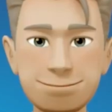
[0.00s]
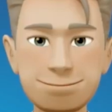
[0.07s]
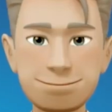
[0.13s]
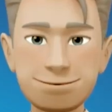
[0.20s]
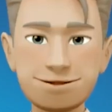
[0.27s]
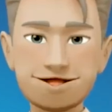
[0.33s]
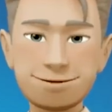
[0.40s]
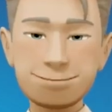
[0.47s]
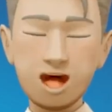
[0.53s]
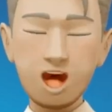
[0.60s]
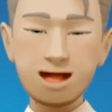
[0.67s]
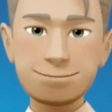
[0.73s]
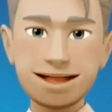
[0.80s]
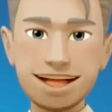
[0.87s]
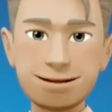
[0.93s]
Do you want to
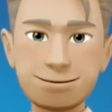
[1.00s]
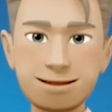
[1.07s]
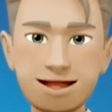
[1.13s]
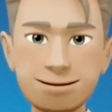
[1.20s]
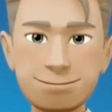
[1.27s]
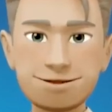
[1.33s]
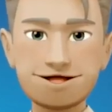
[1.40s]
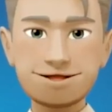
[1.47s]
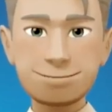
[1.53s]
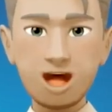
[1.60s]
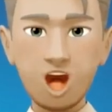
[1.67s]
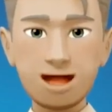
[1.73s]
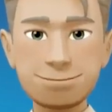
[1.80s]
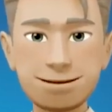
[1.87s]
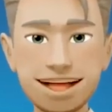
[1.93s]
start an online
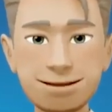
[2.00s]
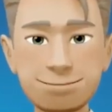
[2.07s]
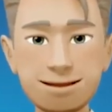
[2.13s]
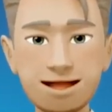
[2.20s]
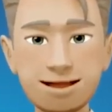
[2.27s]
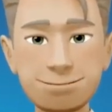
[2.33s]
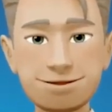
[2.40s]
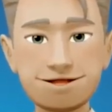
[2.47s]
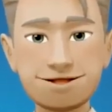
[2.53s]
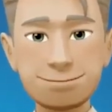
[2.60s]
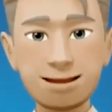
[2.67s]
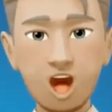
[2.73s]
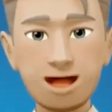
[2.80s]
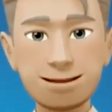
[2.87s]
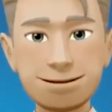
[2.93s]
business with no startup
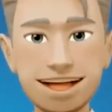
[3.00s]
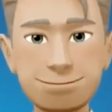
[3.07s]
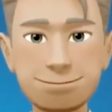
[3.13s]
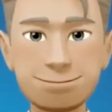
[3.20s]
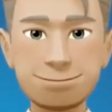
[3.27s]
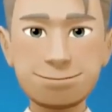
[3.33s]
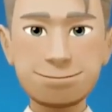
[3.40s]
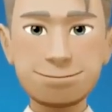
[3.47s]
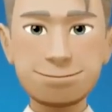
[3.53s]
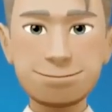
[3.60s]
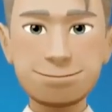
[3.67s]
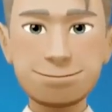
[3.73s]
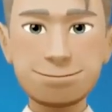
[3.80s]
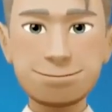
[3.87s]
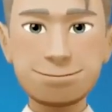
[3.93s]
costs?
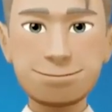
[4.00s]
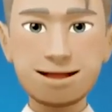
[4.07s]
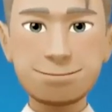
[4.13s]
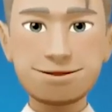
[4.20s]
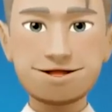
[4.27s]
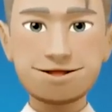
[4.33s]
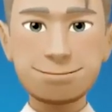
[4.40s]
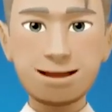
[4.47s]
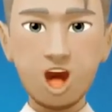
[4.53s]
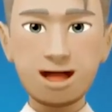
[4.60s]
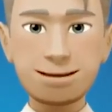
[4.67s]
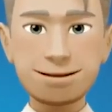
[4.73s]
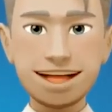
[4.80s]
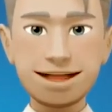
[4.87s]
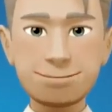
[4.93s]
Then you are
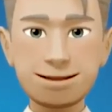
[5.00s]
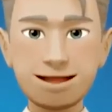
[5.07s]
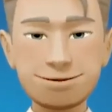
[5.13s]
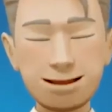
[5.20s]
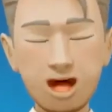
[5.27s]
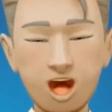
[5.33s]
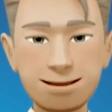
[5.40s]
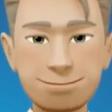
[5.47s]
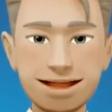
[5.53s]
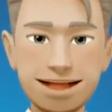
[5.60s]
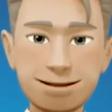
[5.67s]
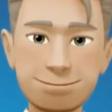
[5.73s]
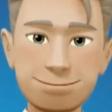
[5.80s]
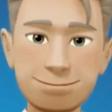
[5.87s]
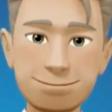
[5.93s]
watching the right
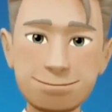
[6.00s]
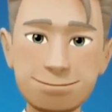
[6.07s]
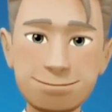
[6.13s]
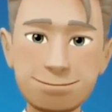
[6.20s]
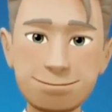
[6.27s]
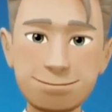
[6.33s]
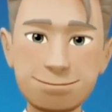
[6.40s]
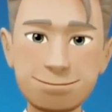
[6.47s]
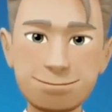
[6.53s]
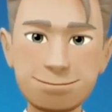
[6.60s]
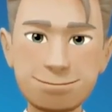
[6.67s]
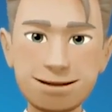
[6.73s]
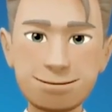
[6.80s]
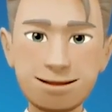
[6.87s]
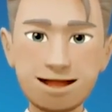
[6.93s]
video.
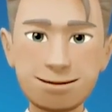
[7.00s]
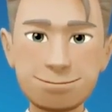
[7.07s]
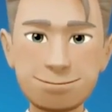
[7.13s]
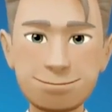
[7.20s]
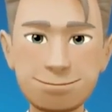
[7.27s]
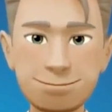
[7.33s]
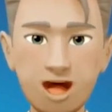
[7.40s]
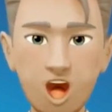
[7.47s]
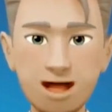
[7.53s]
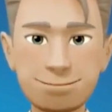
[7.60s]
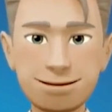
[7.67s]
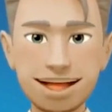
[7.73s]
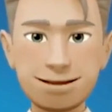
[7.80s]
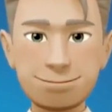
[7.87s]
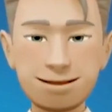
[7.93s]
Today, I'm
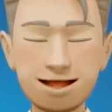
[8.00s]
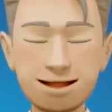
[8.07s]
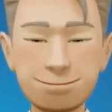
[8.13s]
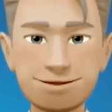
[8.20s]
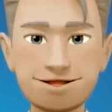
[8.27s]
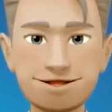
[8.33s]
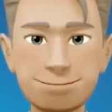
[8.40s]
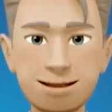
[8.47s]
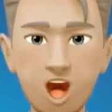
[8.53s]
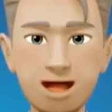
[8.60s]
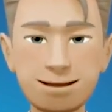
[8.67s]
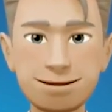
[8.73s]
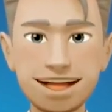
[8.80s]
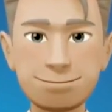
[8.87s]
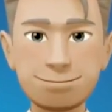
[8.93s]
introducing you to
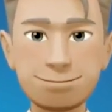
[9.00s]
Printful.